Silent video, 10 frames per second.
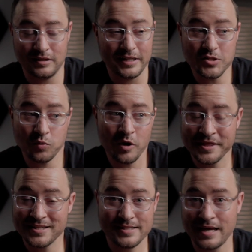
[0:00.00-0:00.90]
Let's run
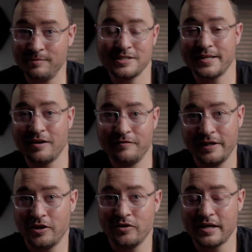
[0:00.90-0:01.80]
this same exact
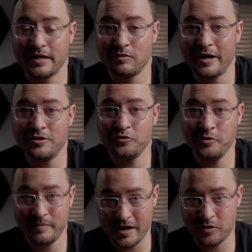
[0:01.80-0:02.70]
video that I ran
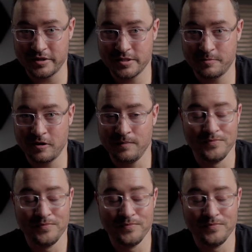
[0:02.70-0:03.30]
through MacWhisper